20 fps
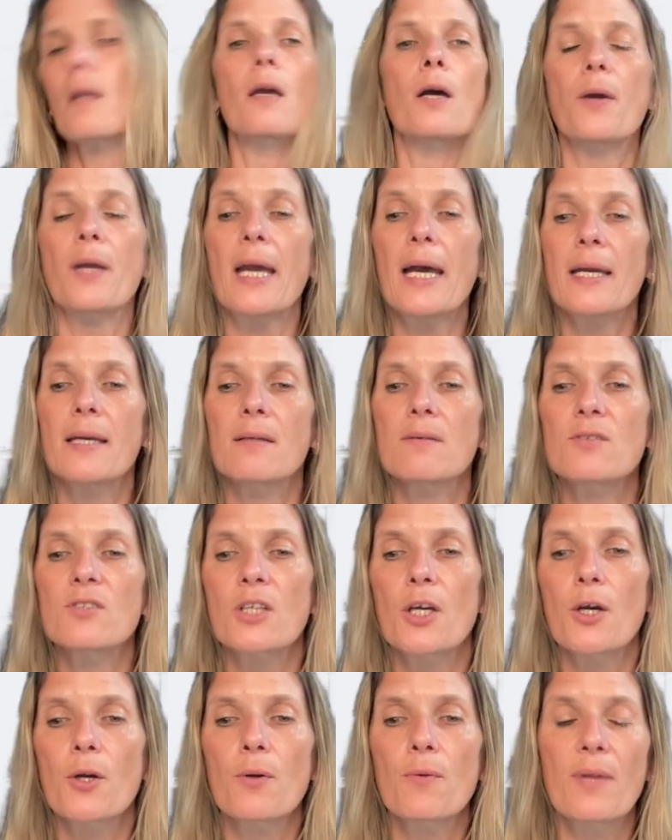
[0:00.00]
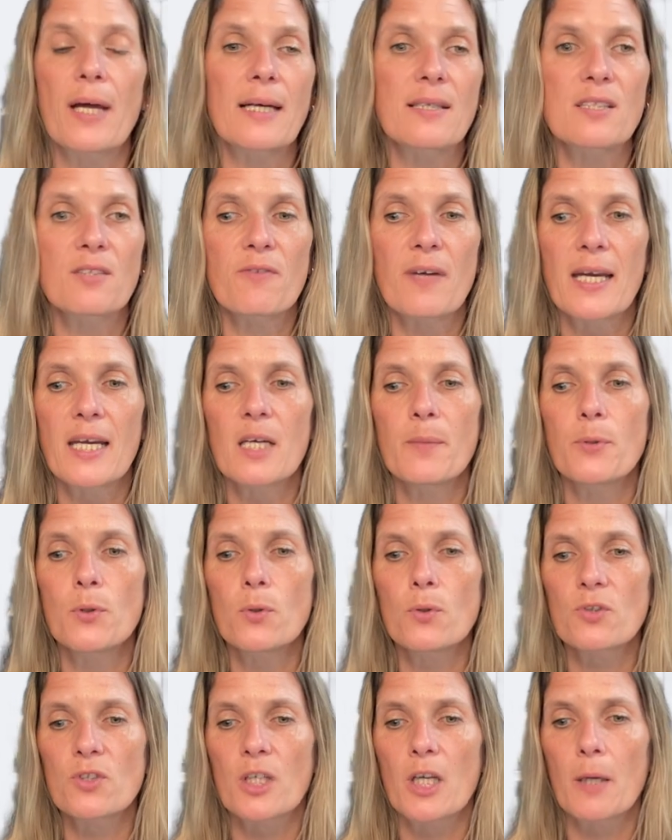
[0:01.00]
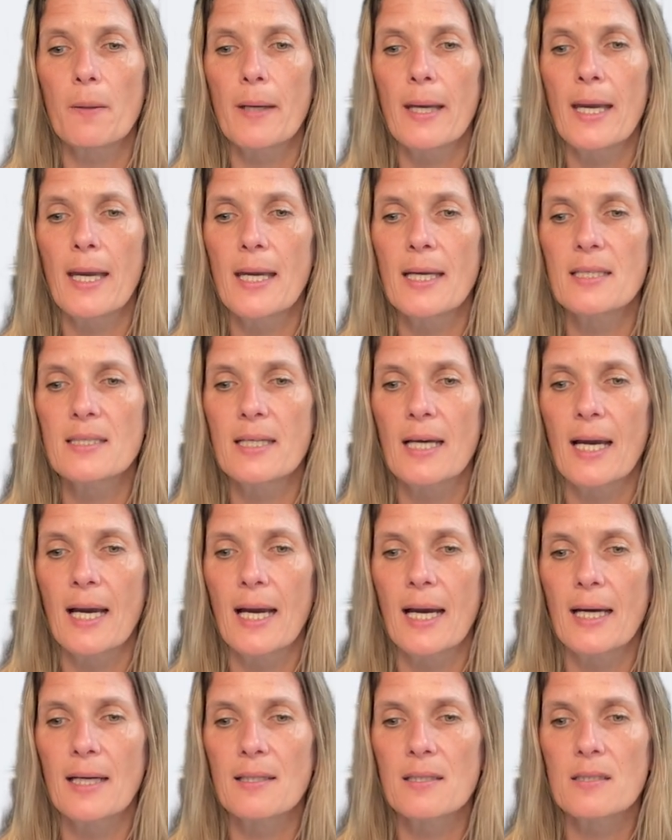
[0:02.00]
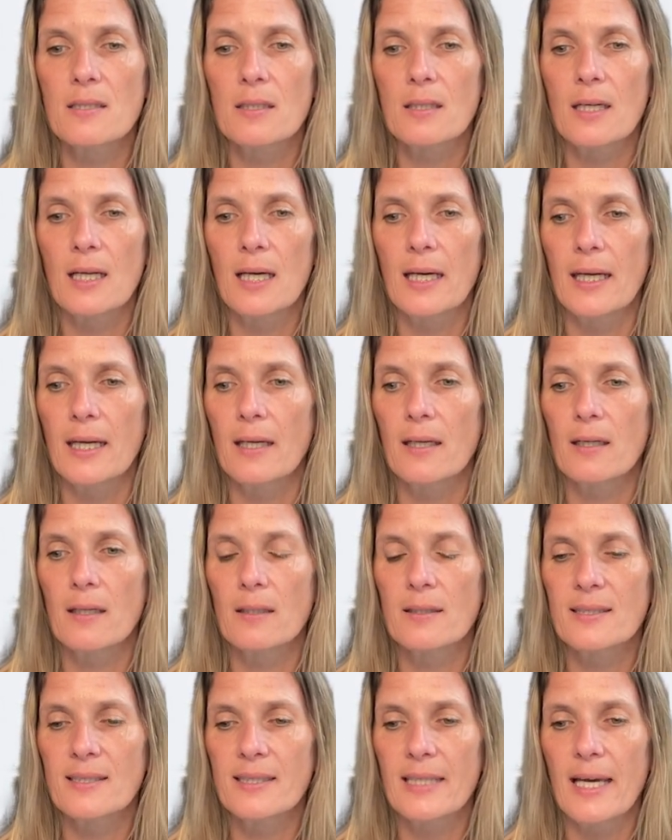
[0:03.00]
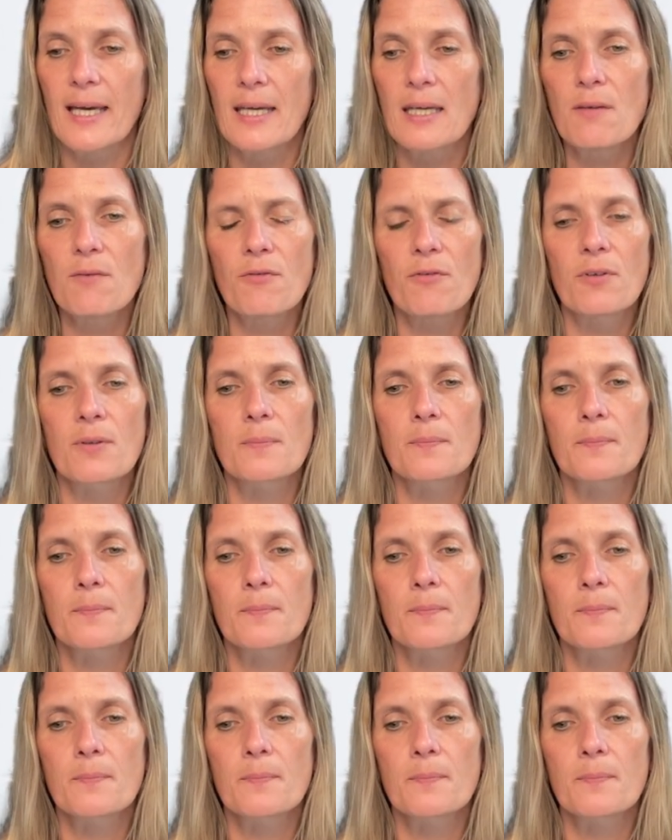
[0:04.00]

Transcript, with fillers: Okay, so that's available. So go ahead and click save.